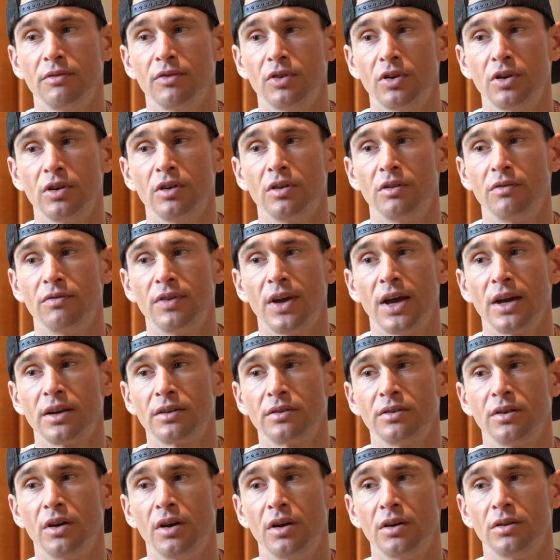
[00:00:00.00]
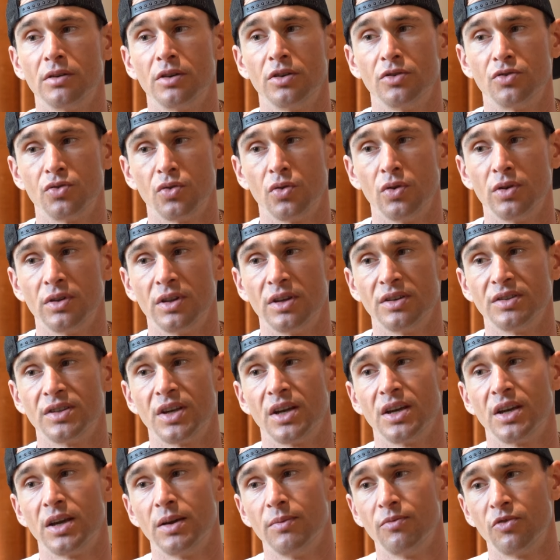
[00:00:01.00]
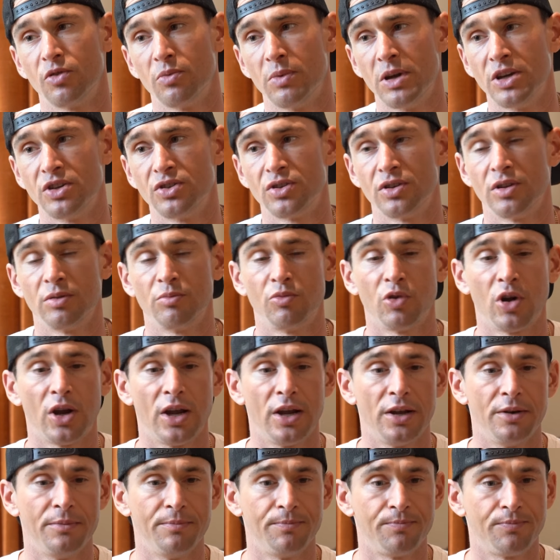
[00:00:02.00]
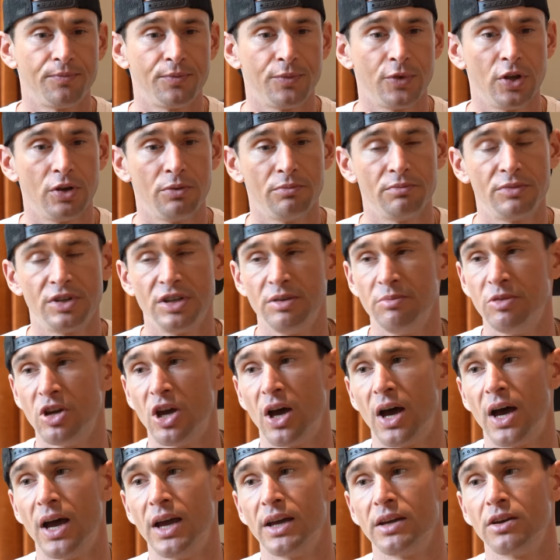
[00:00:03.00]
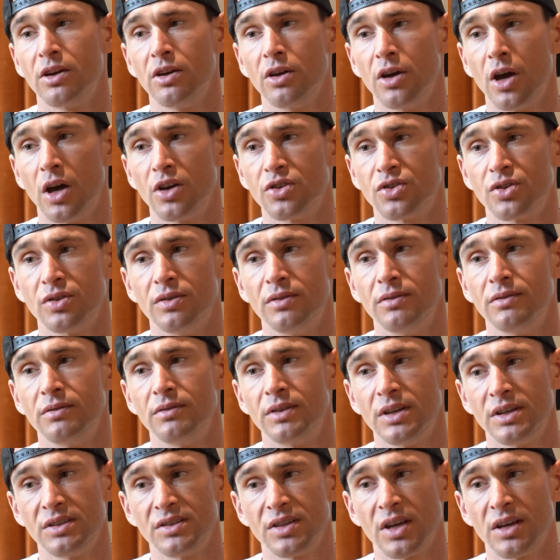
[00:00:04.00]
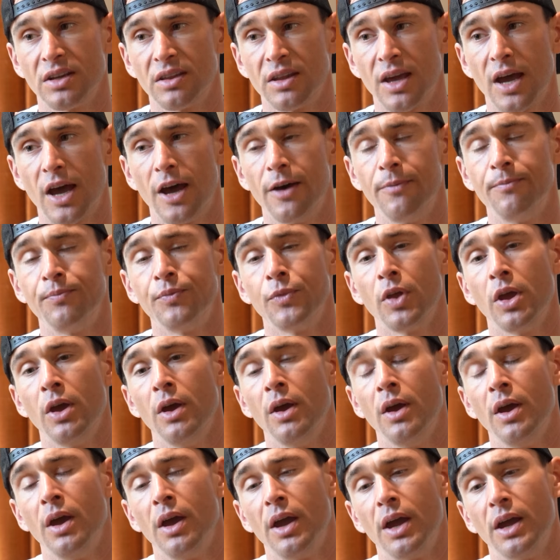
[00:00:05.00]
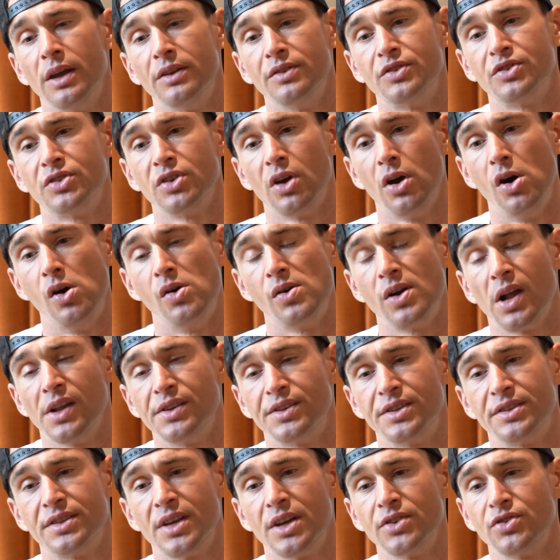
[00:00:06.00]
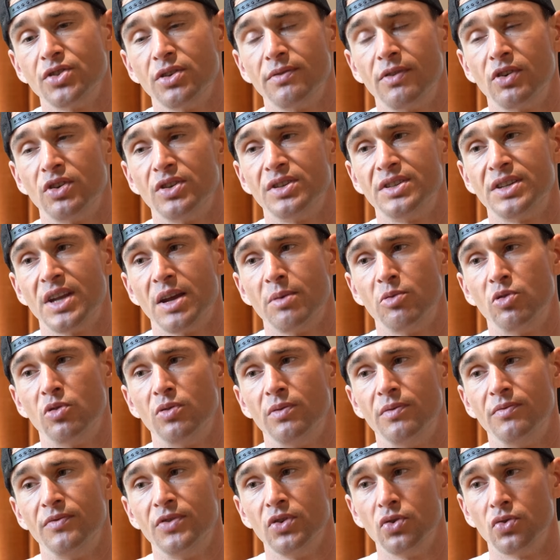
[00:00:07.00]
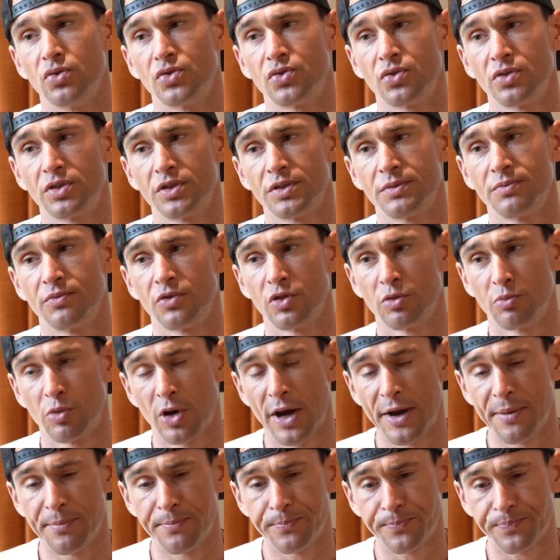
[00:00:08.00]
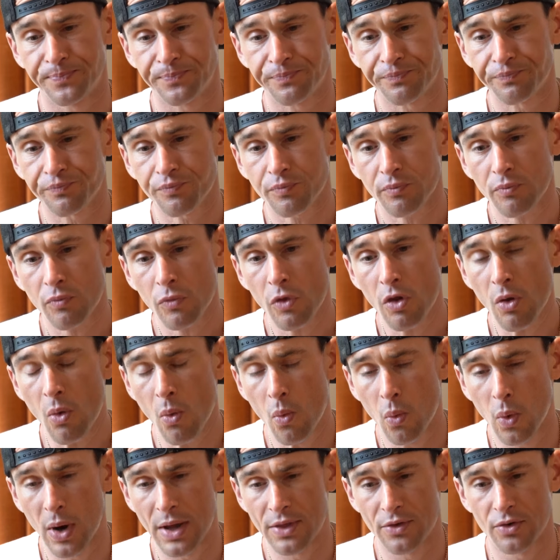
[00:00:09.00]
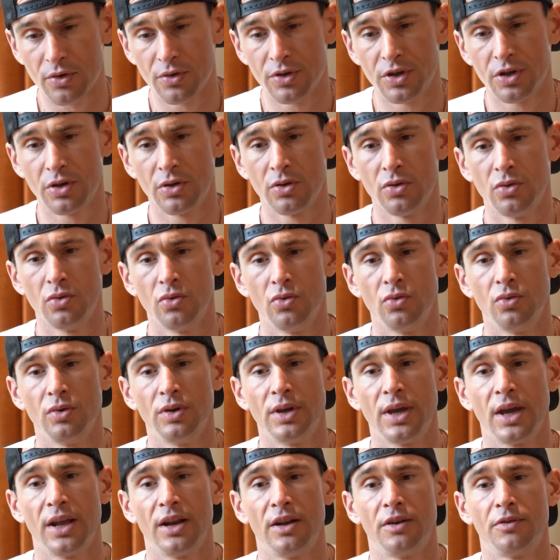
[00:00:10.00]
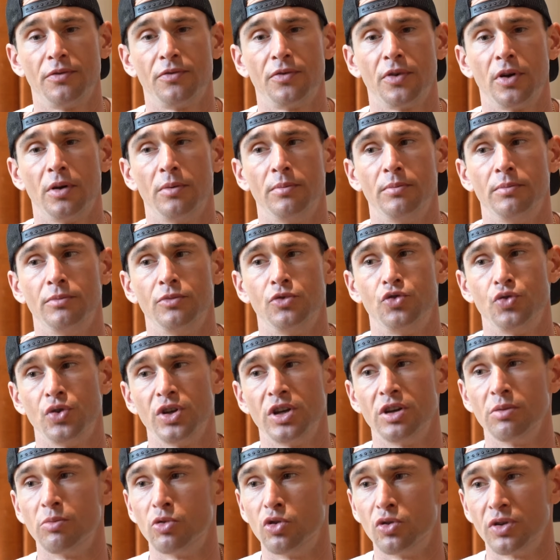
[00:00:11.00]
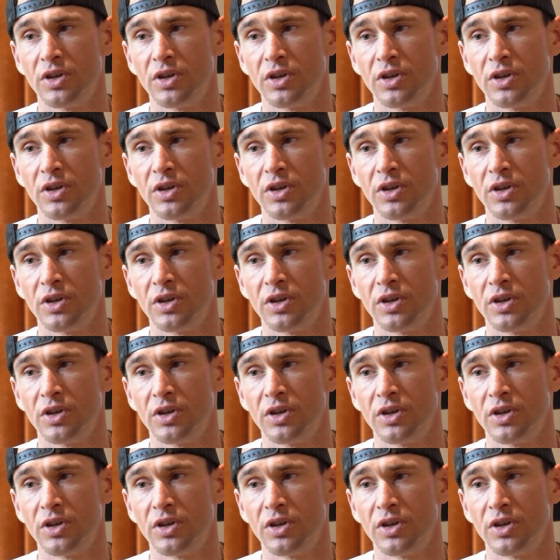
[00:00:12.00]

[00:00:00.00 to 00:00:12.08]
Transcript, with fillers: very good effect on controlling things like inflammation in the brain, you know, TBI, concussion, things like that. And so it's essentially a very stable fuel source for the brain whether you get it from drinkable